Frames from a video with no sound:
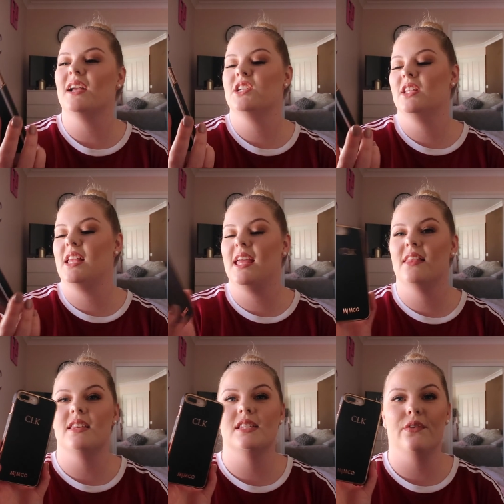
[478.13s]

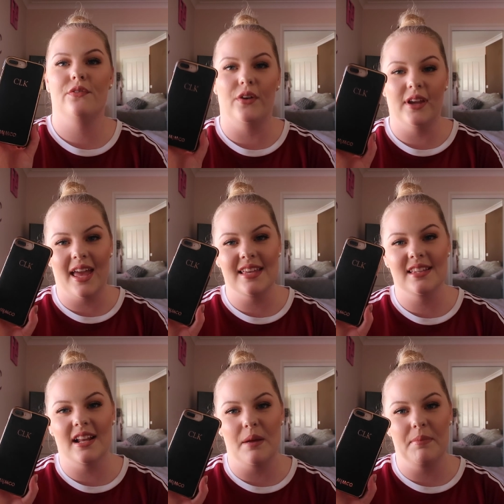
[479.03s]
actually this phone
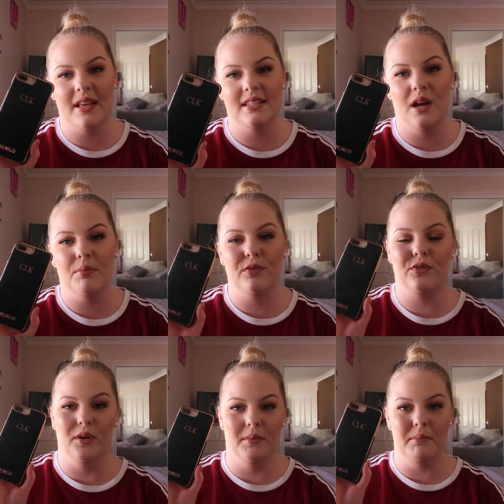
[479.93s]
case that I picked up
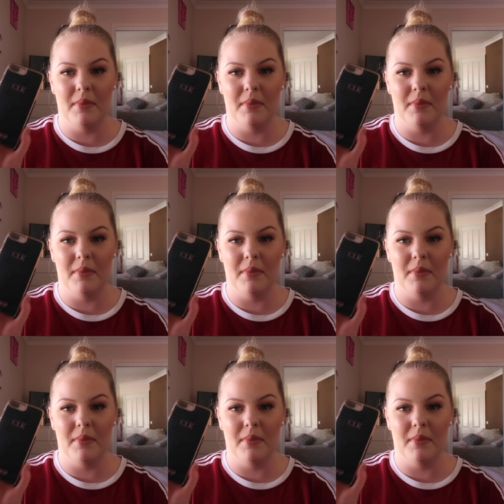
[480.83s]
from